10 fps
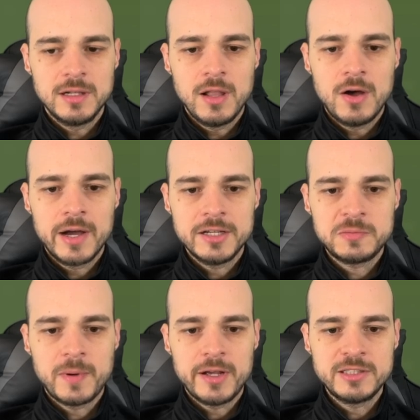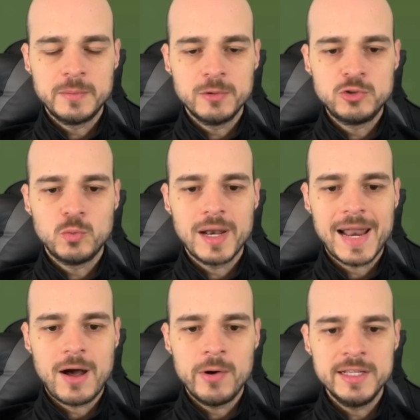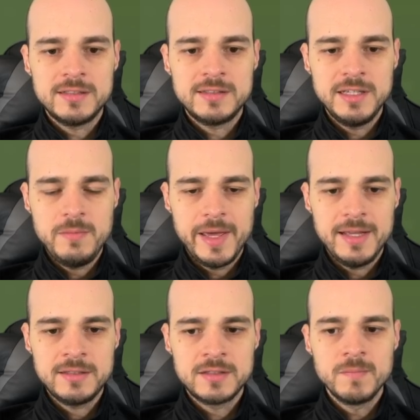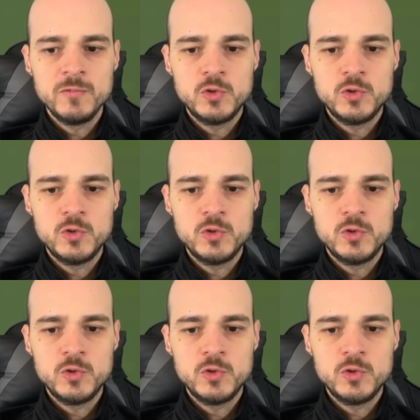long as possible to allow his teammates